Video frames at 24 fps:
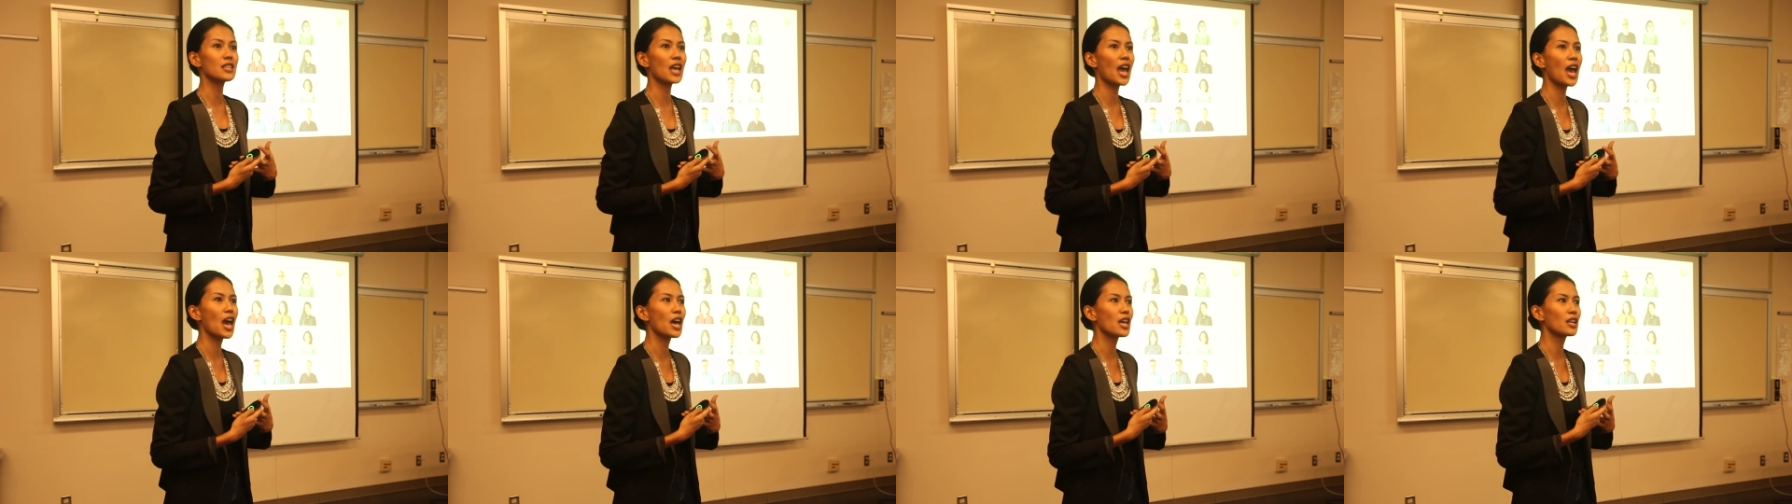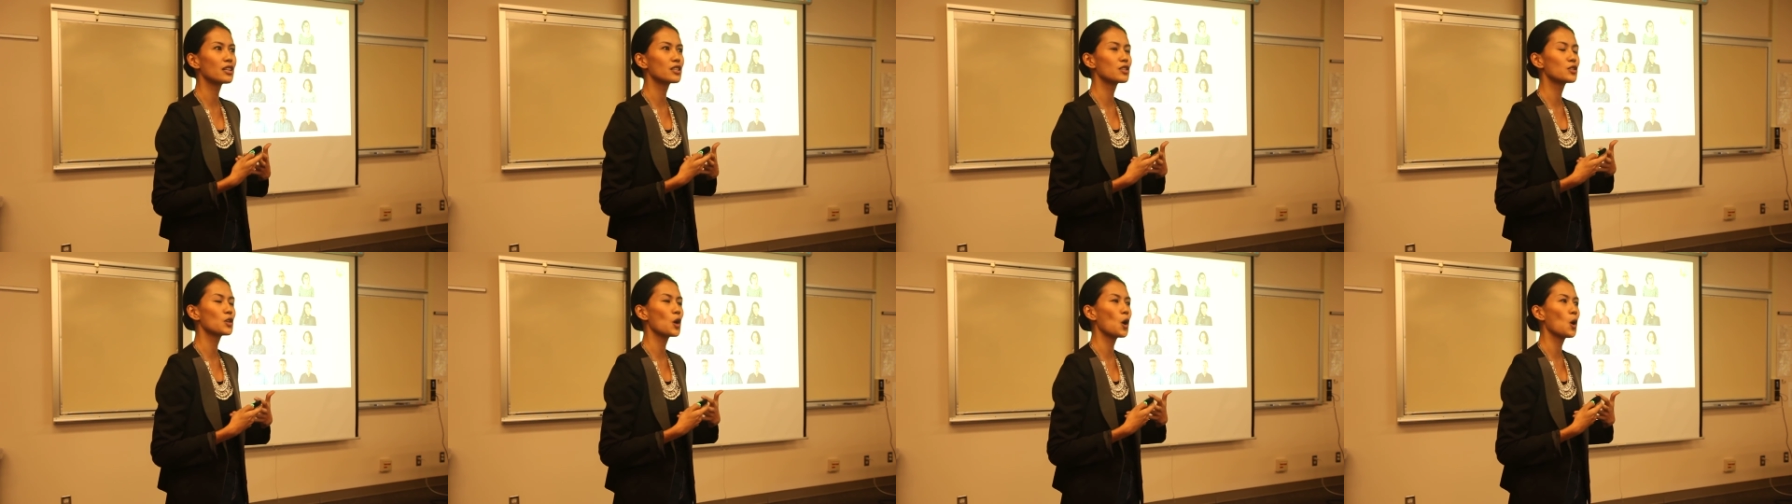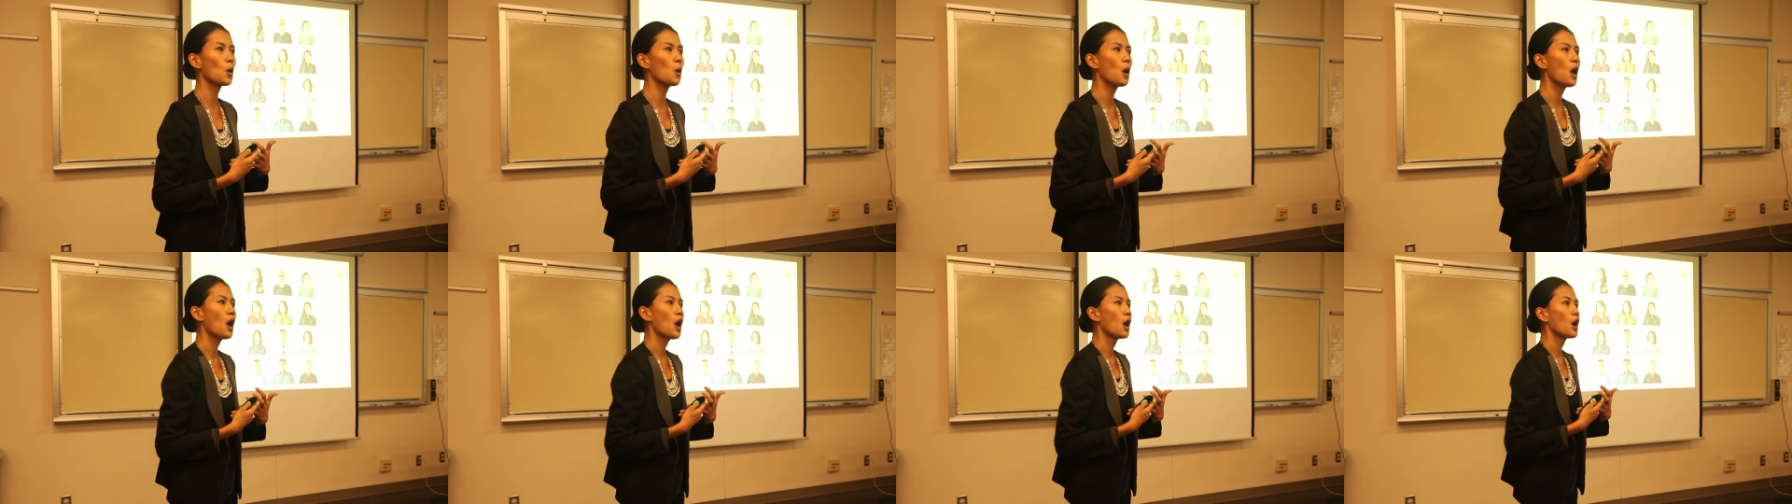and
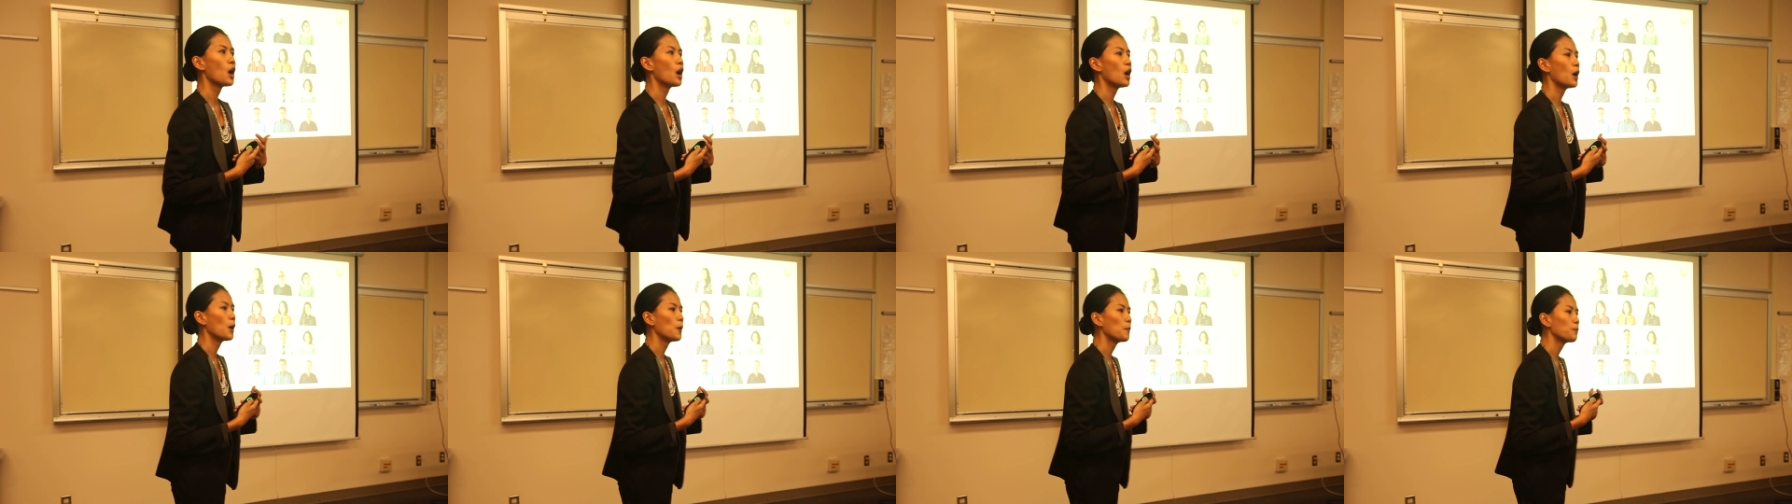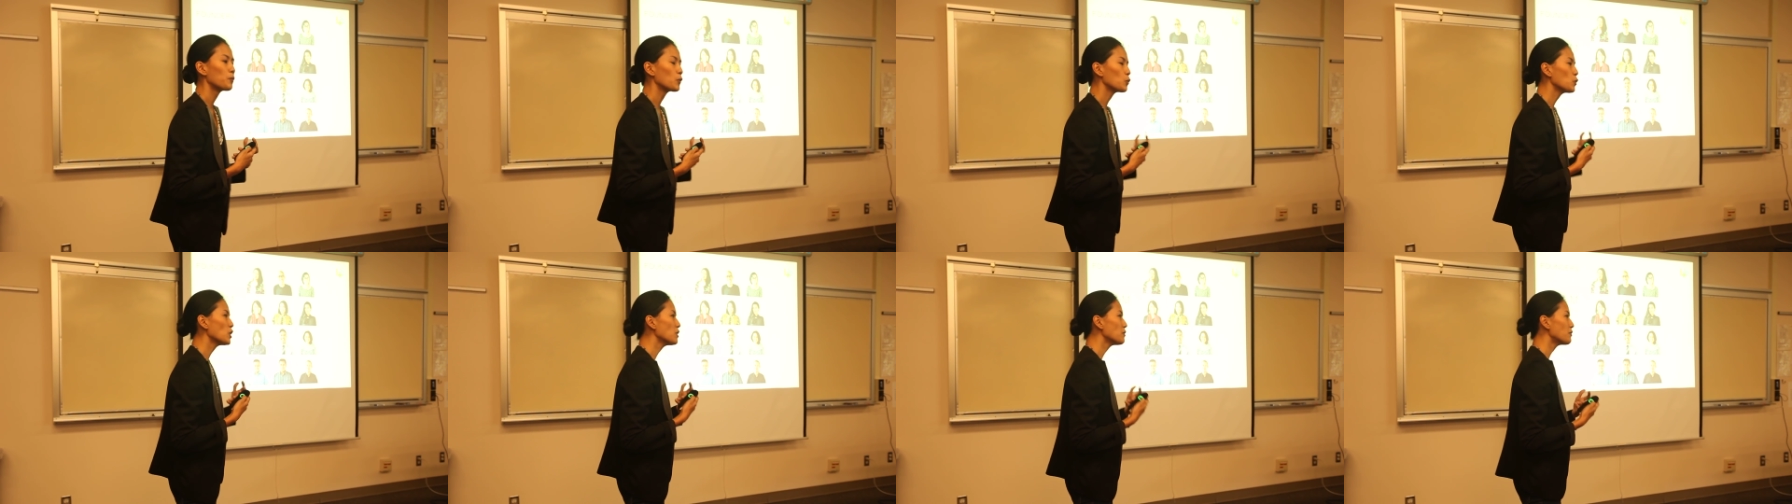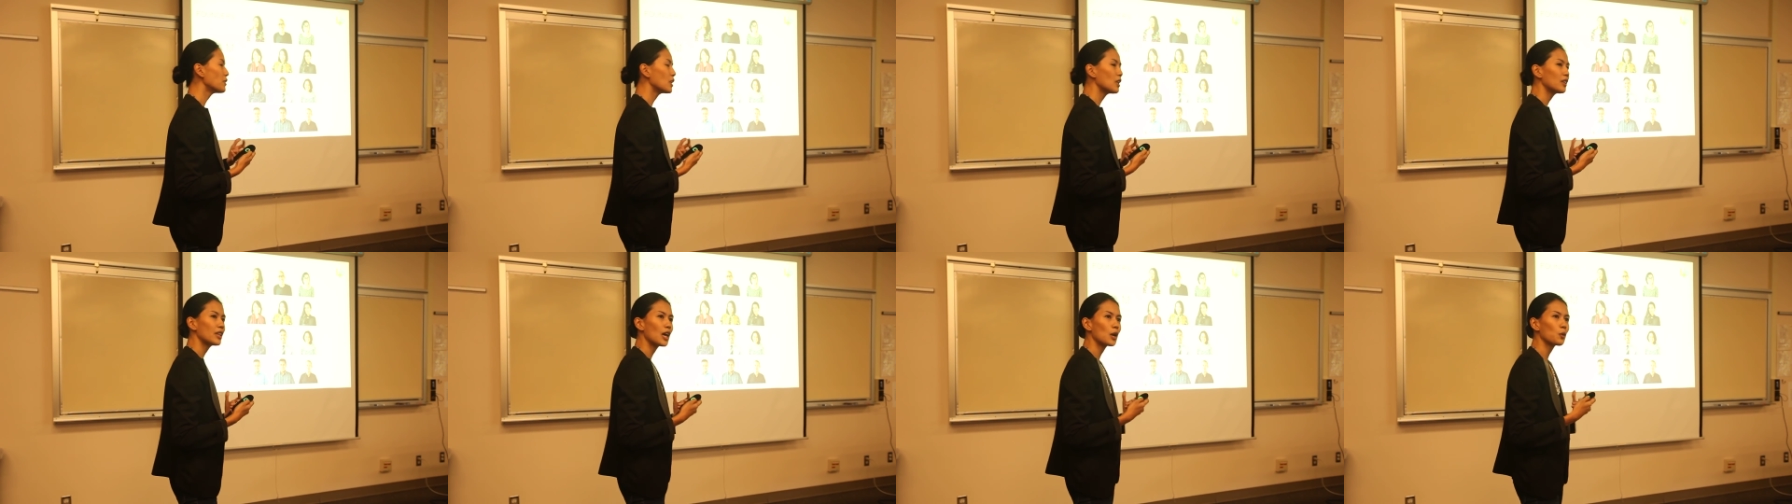so um, we
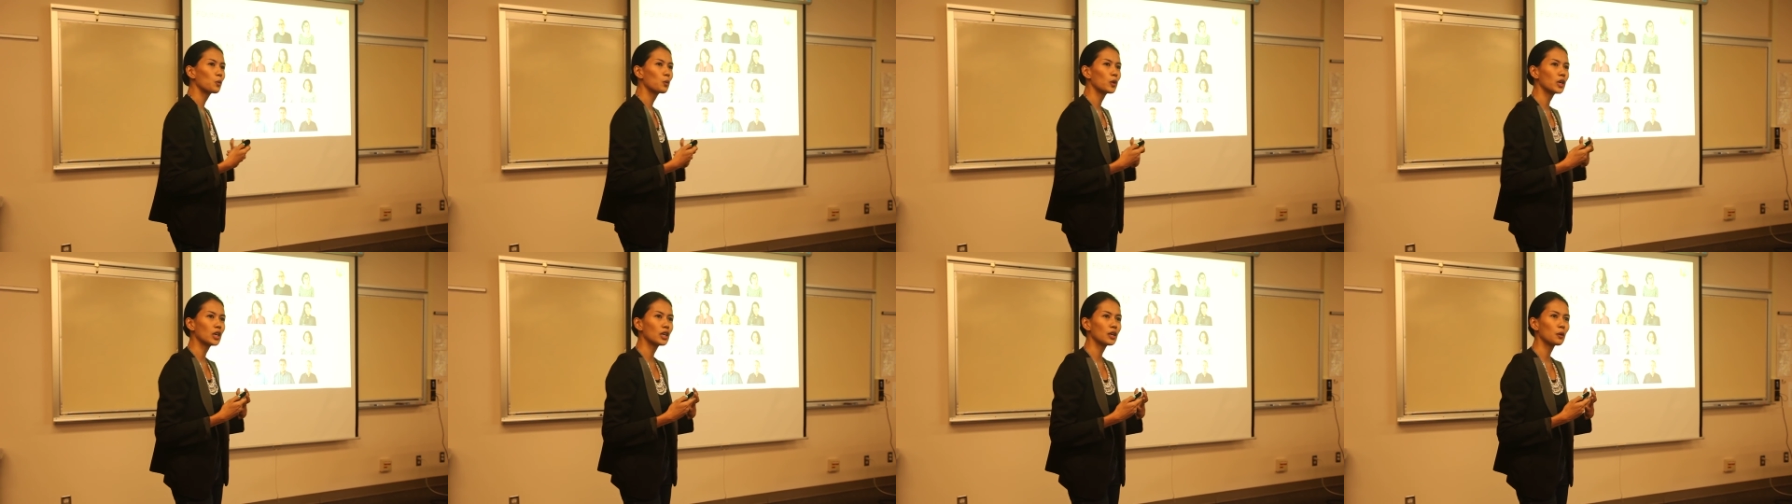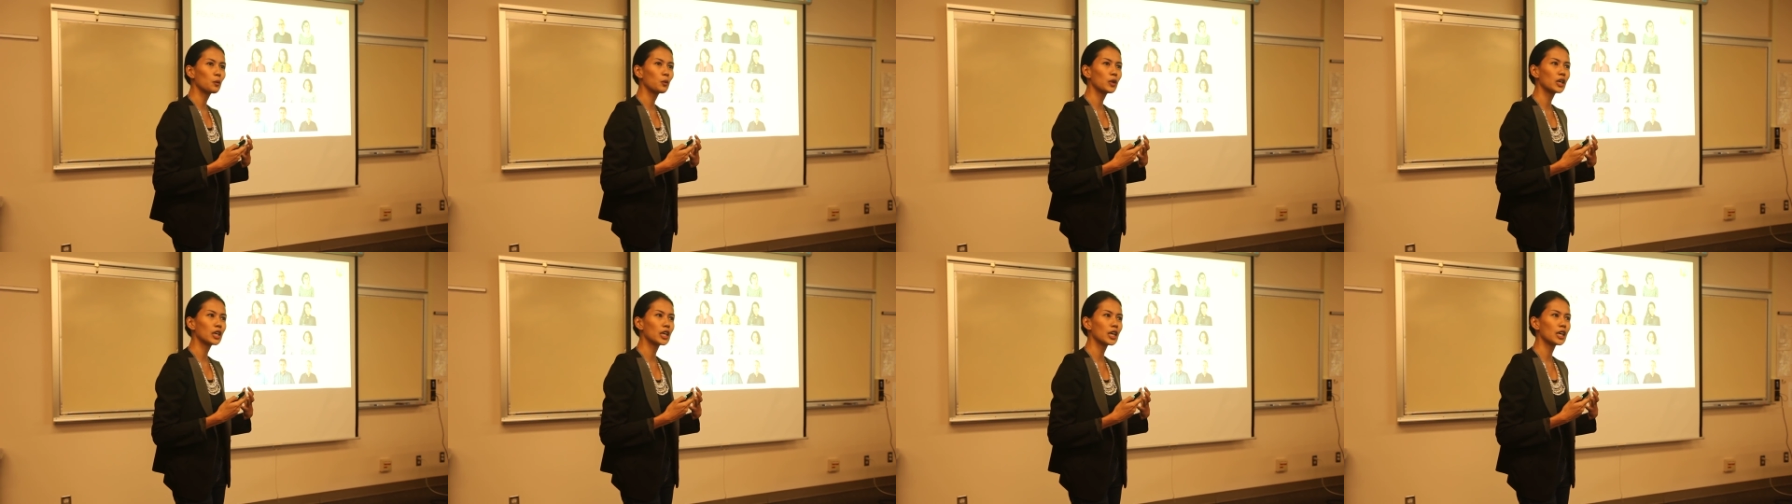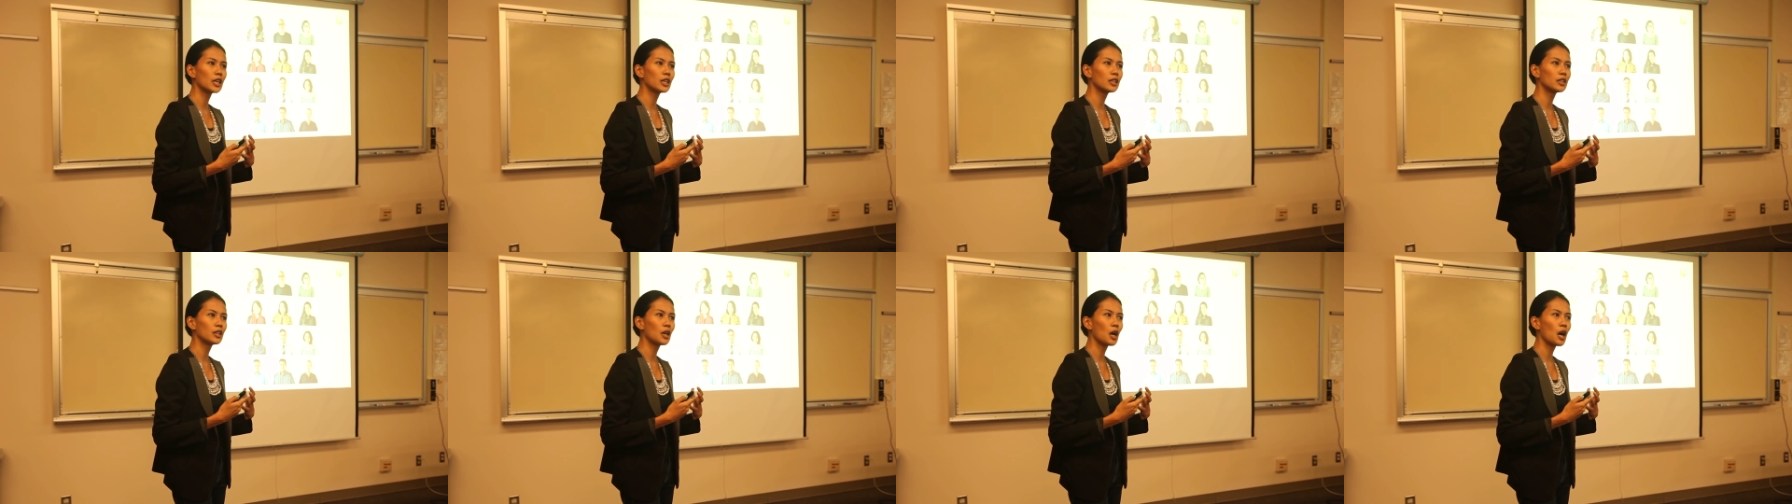feel that we, we,
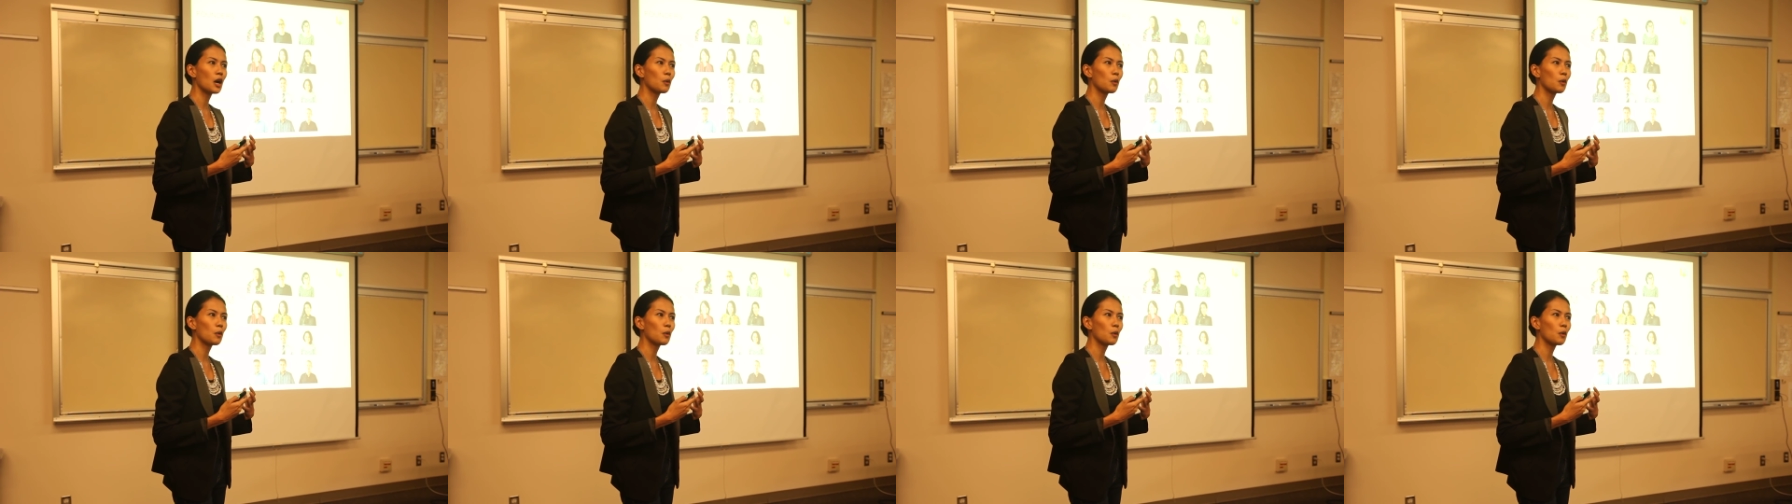can,